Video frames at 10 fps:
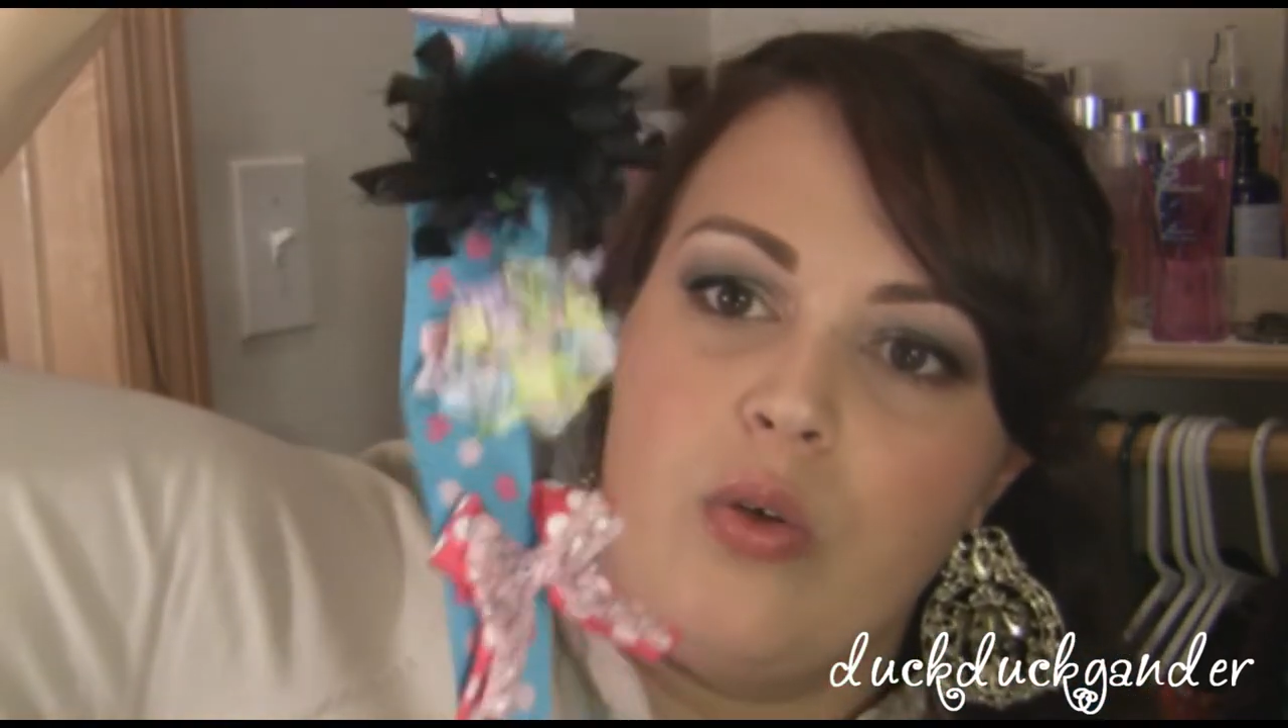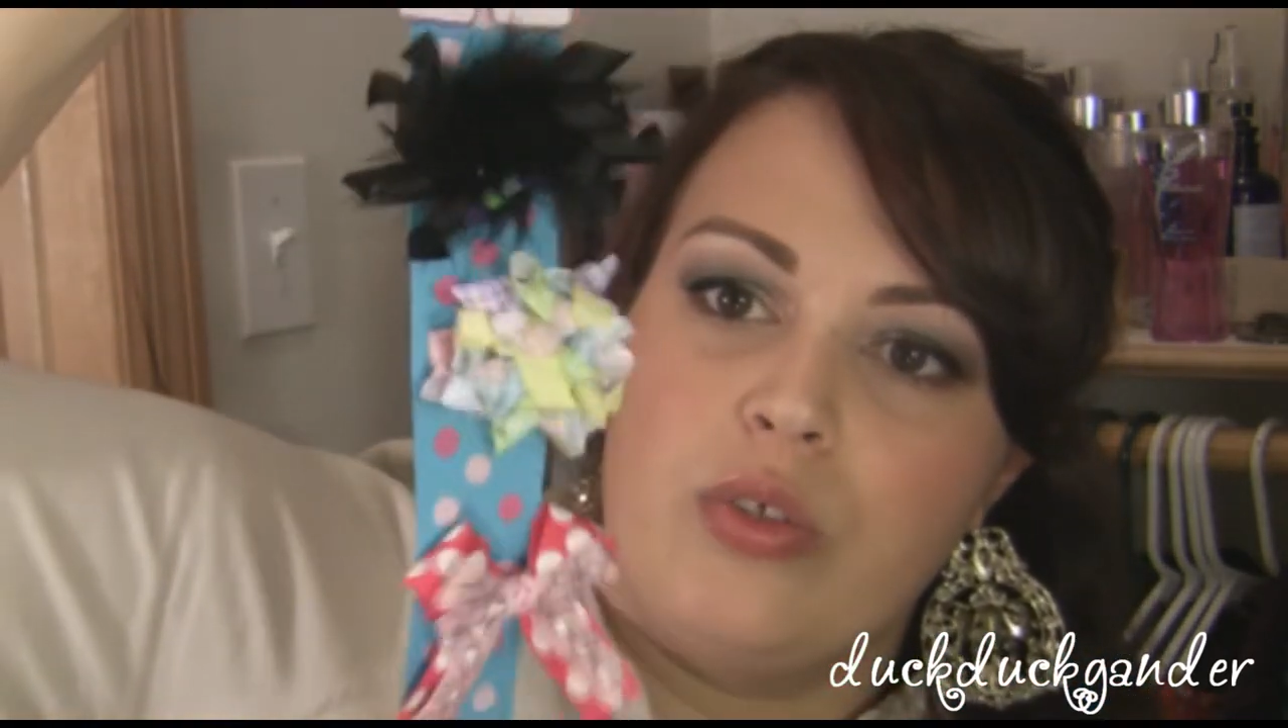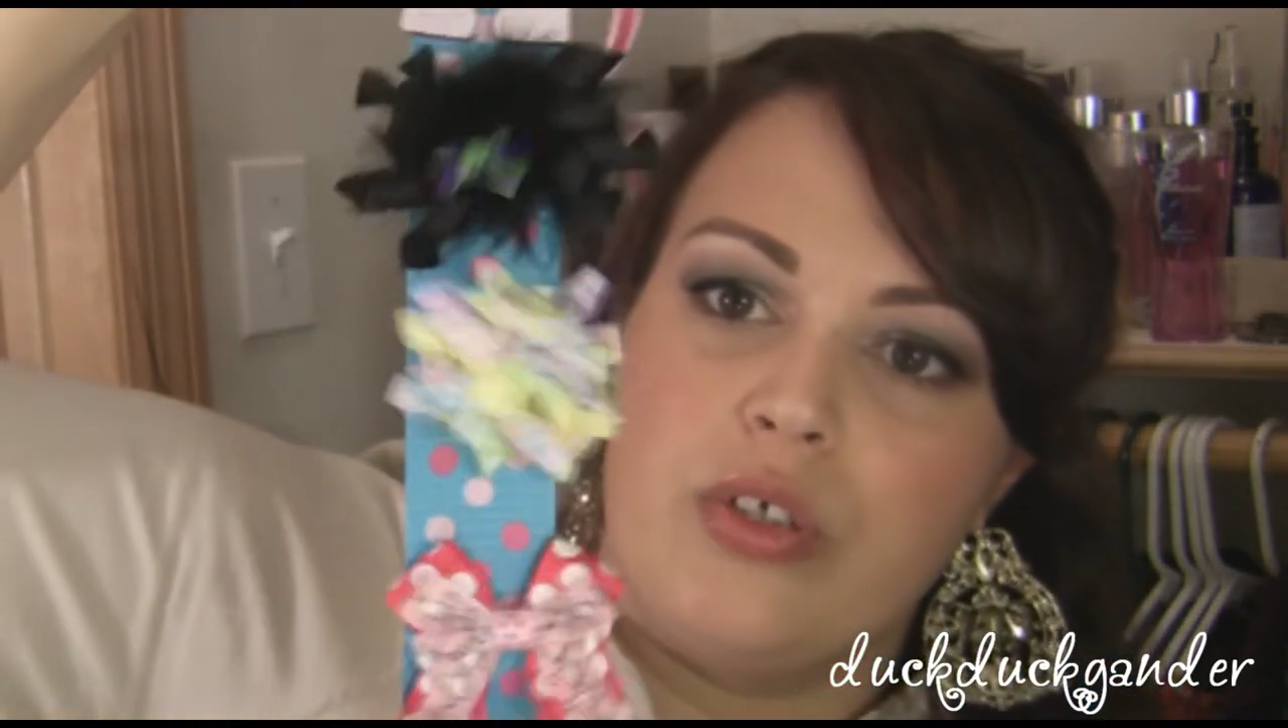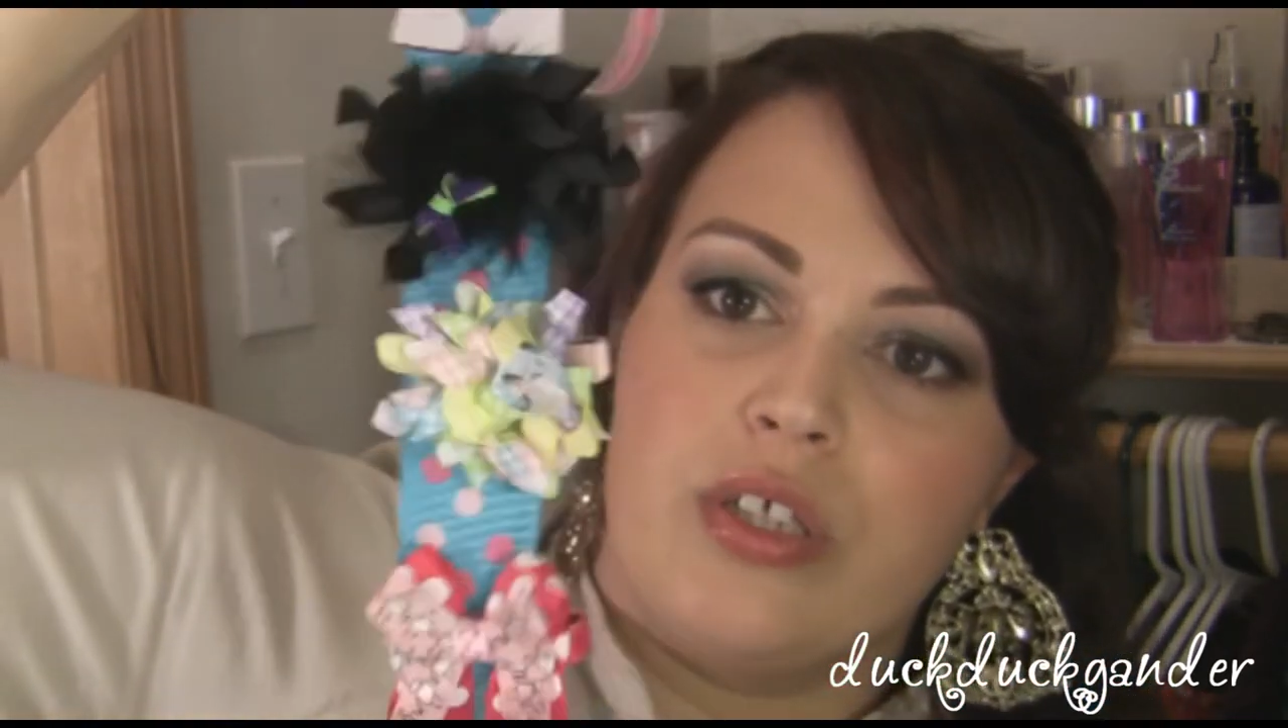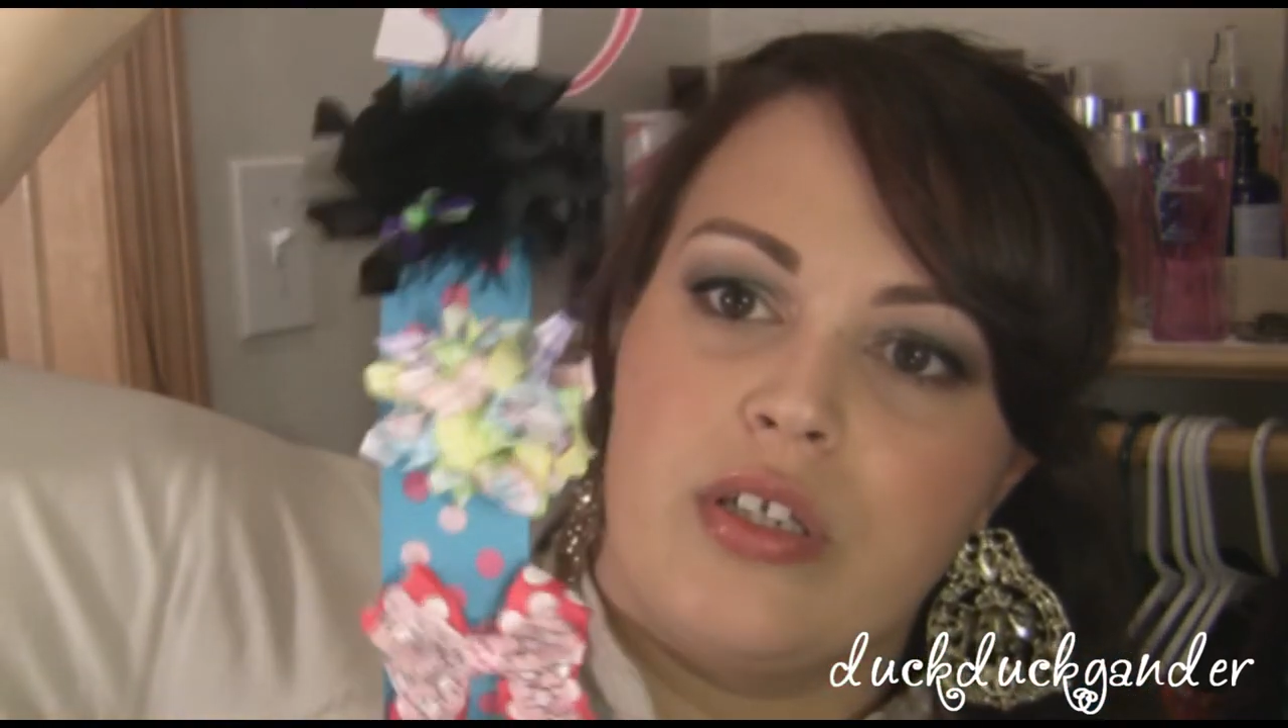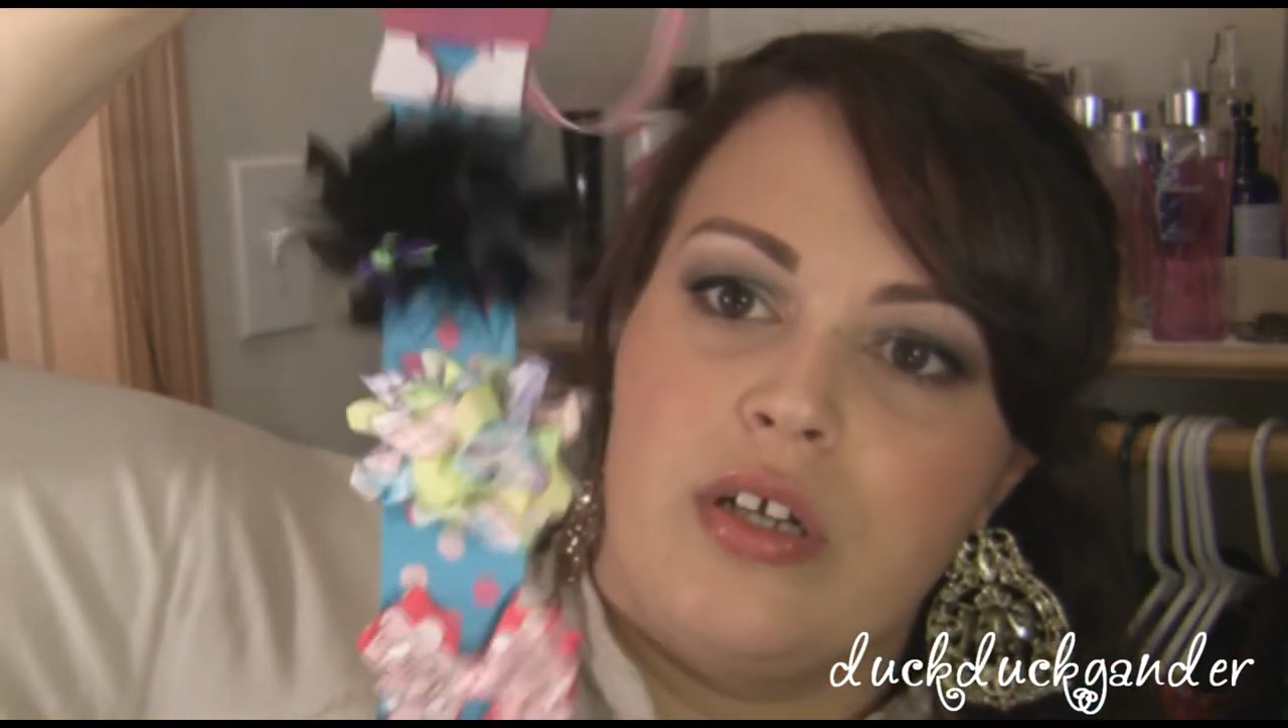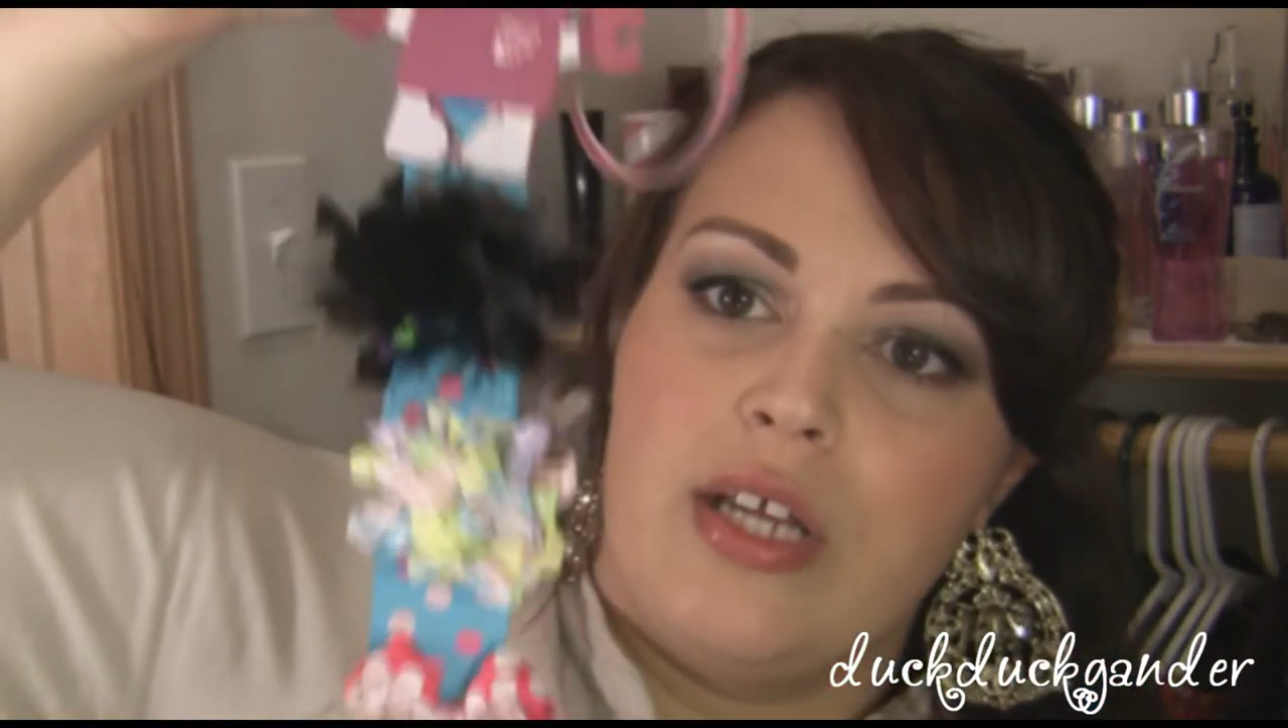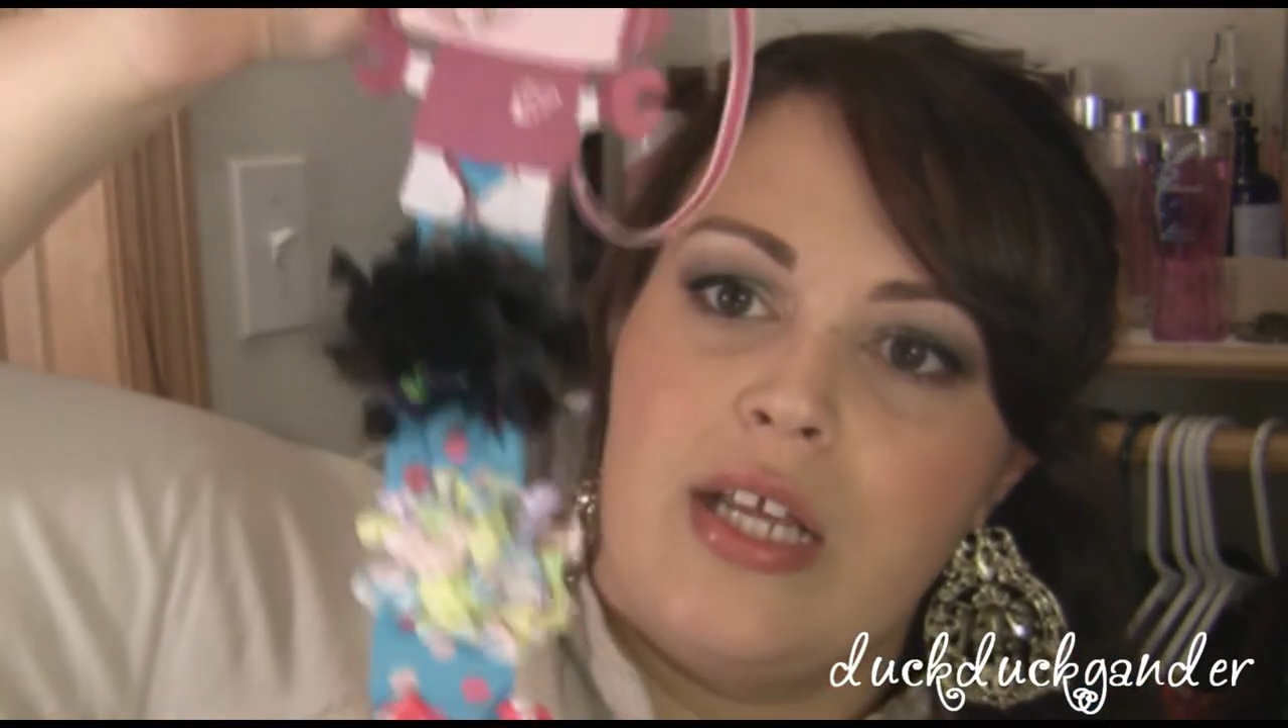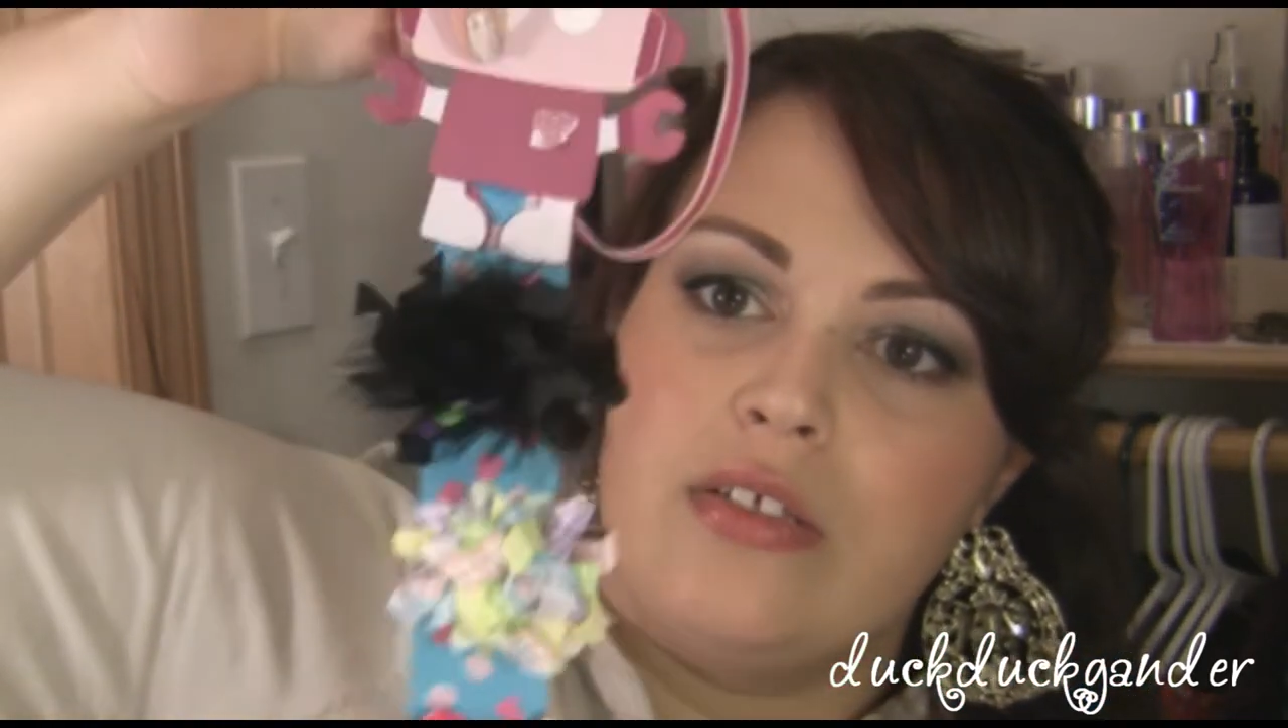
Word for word: holder can